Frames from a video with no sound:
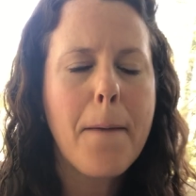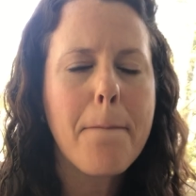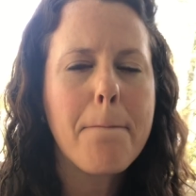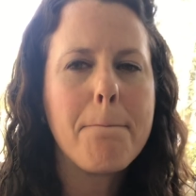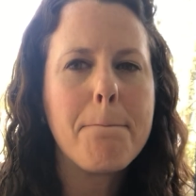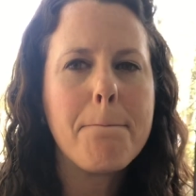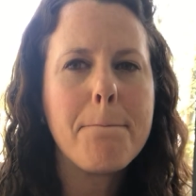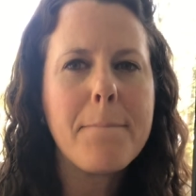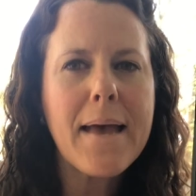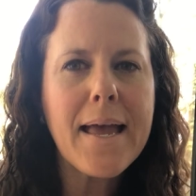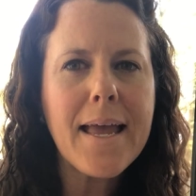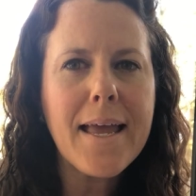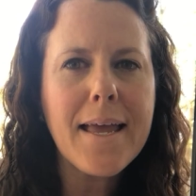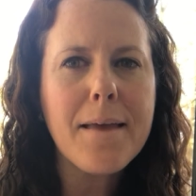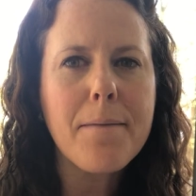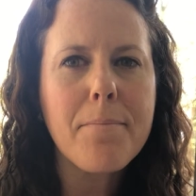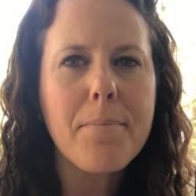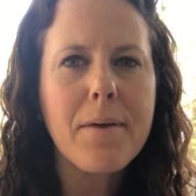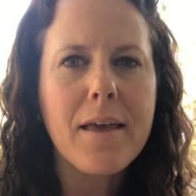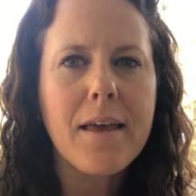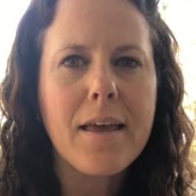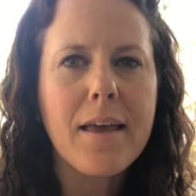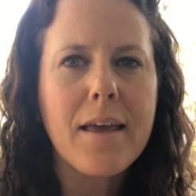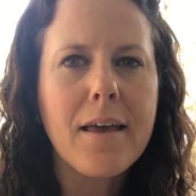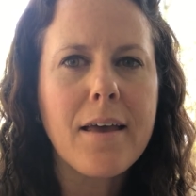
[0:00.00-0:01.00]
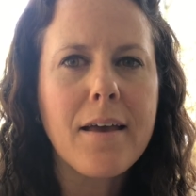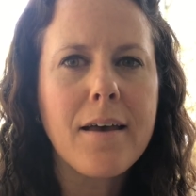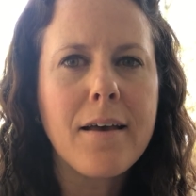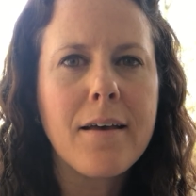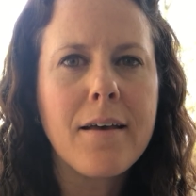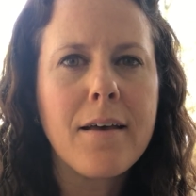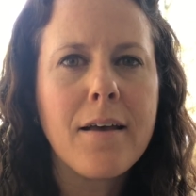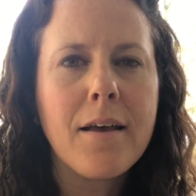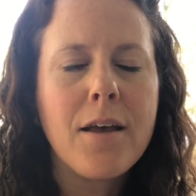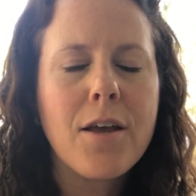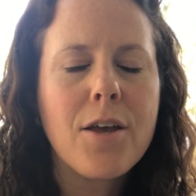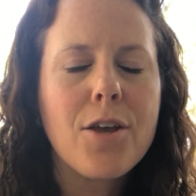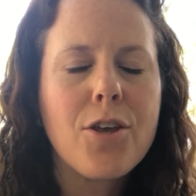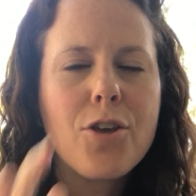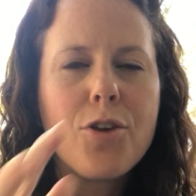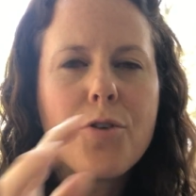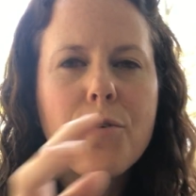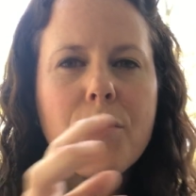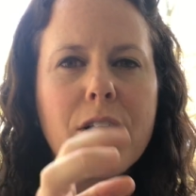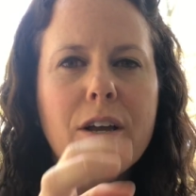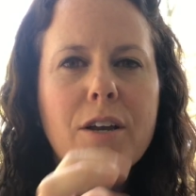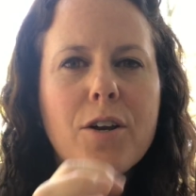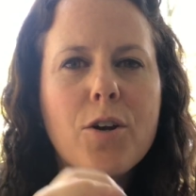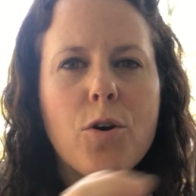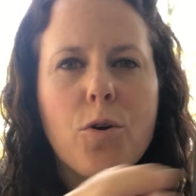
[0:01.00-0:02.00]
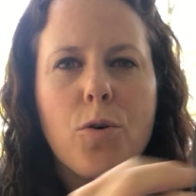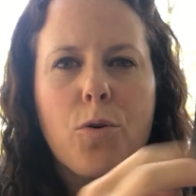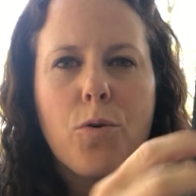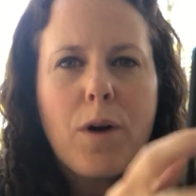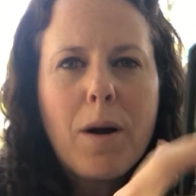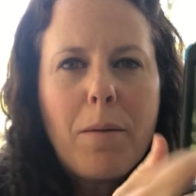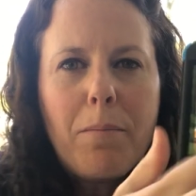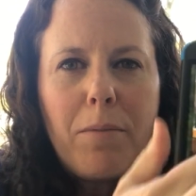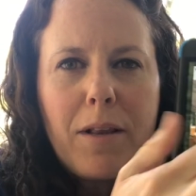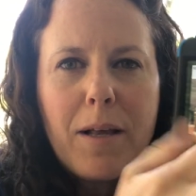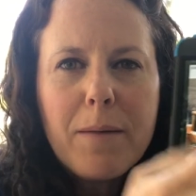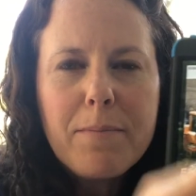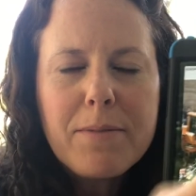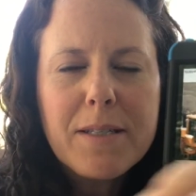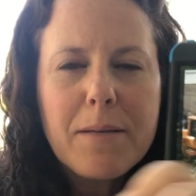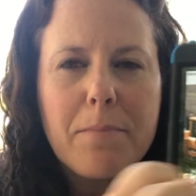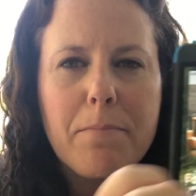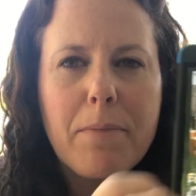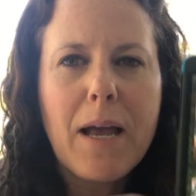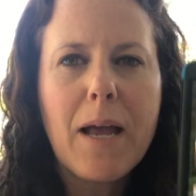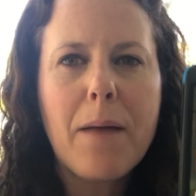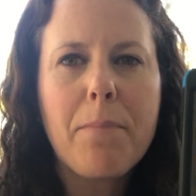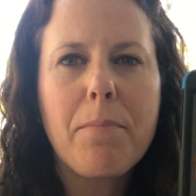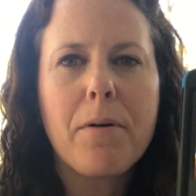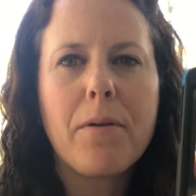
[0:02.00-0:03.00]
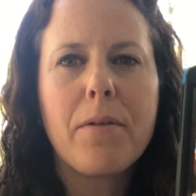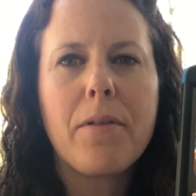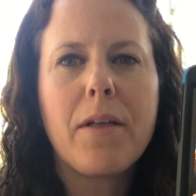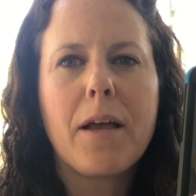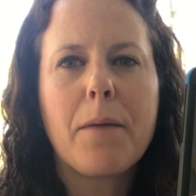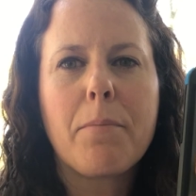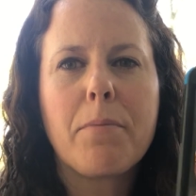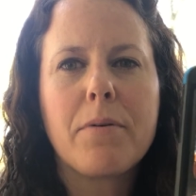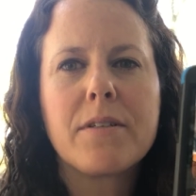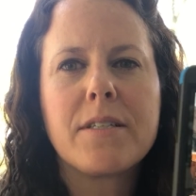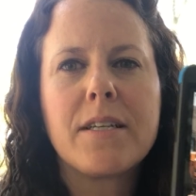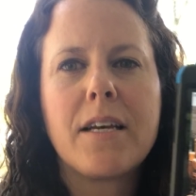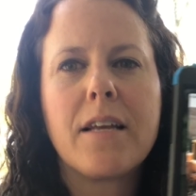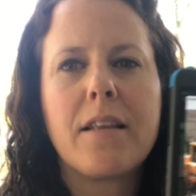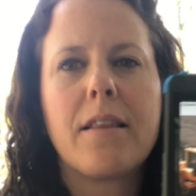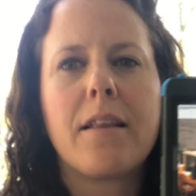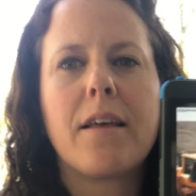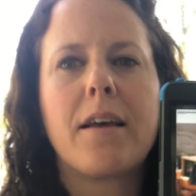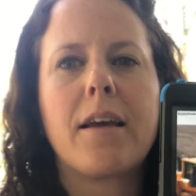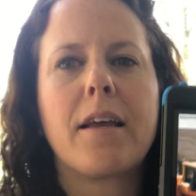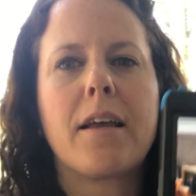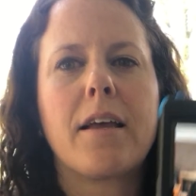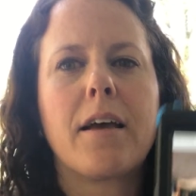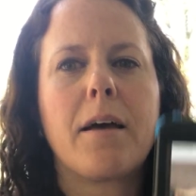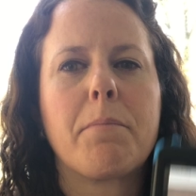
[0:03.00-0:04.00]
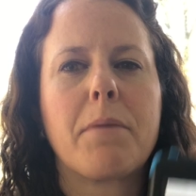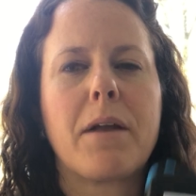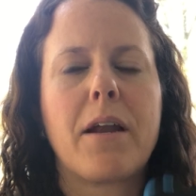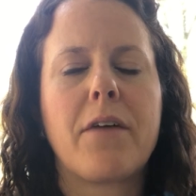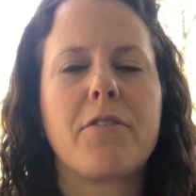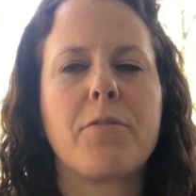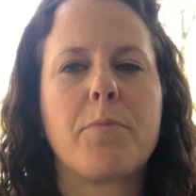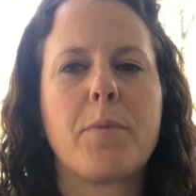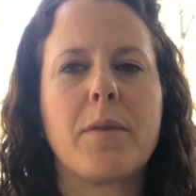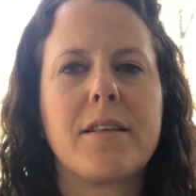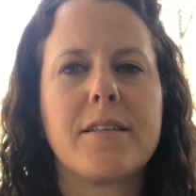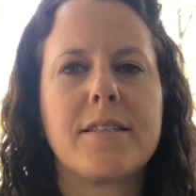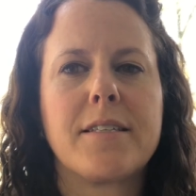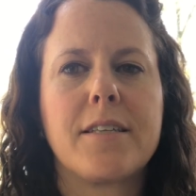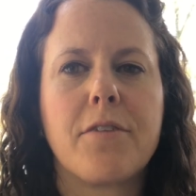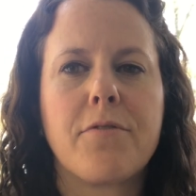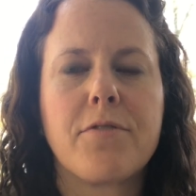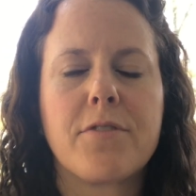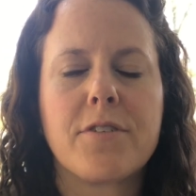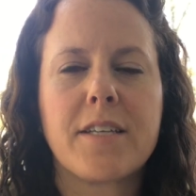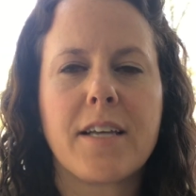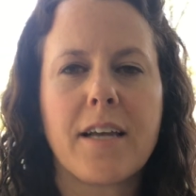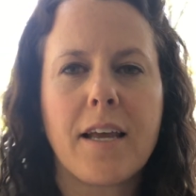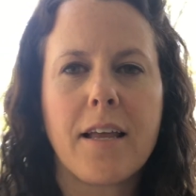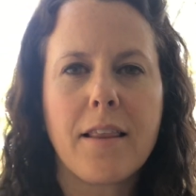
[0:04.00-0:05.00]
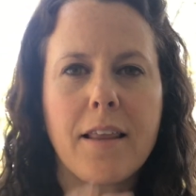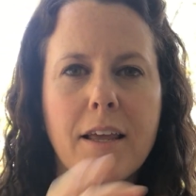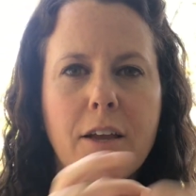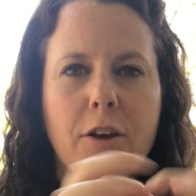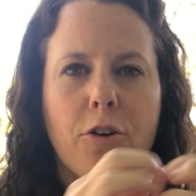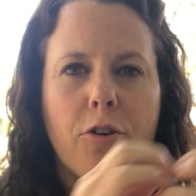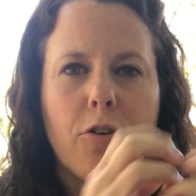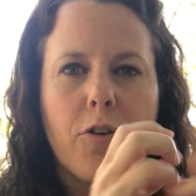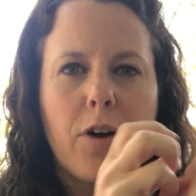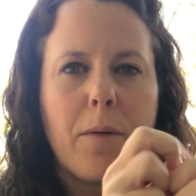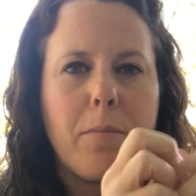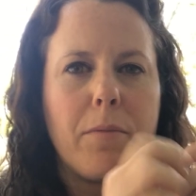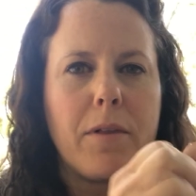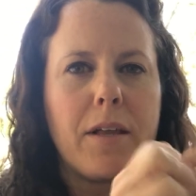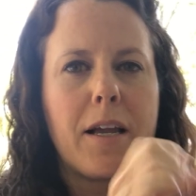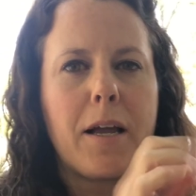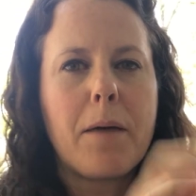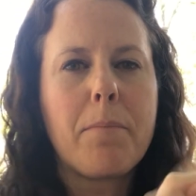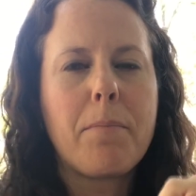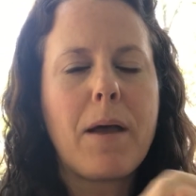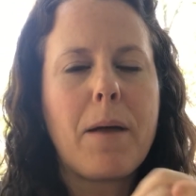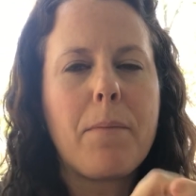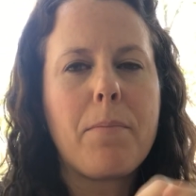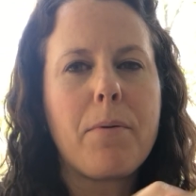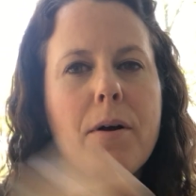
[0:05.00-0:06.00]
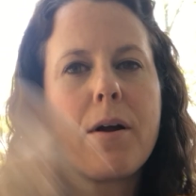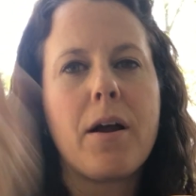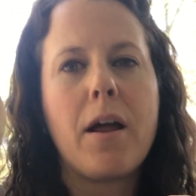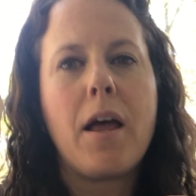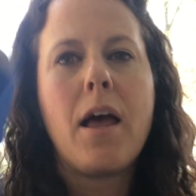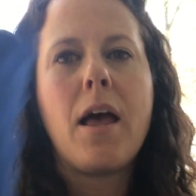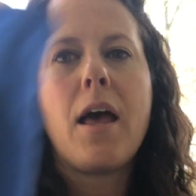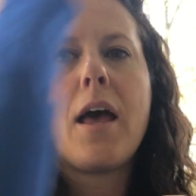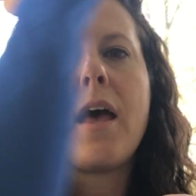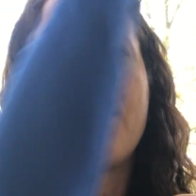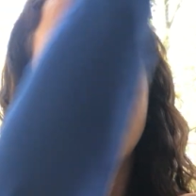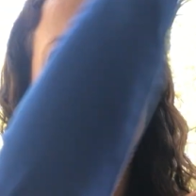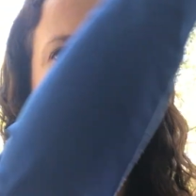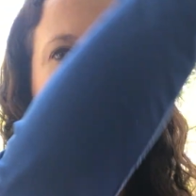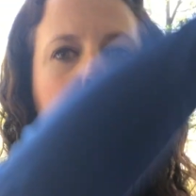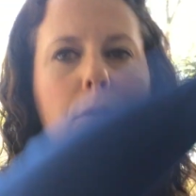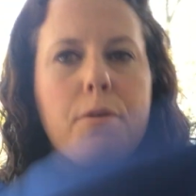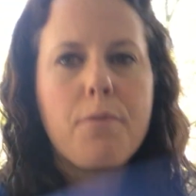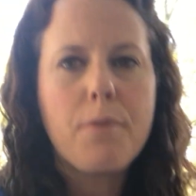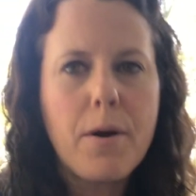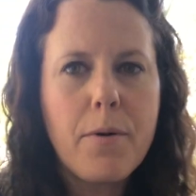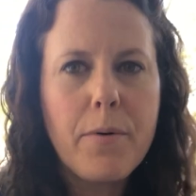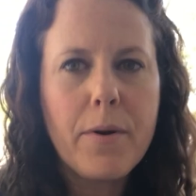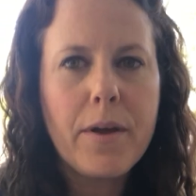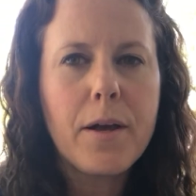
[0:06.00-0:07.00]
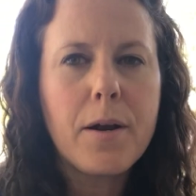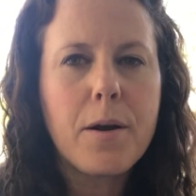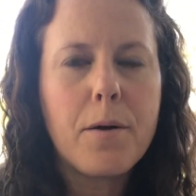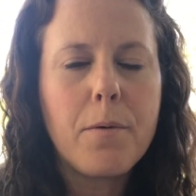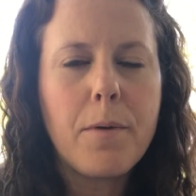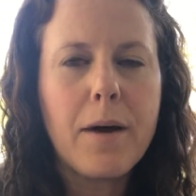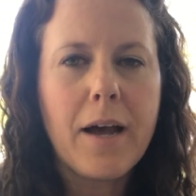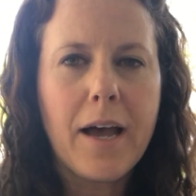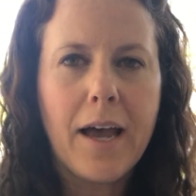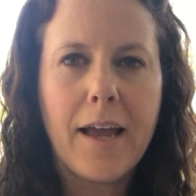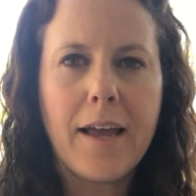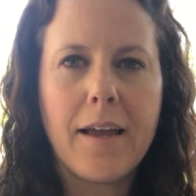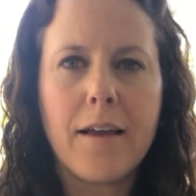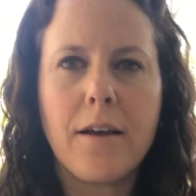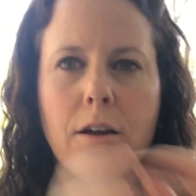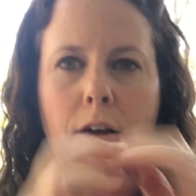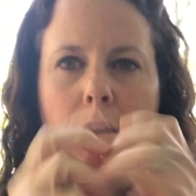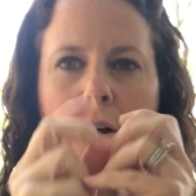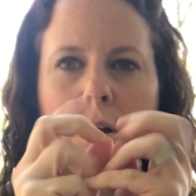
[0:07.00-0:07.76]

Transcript: Maybe you could crumble up some paper, like pretend like, I'm gonna have to put this down for a second, like you're crumbling up paper and throwing it away.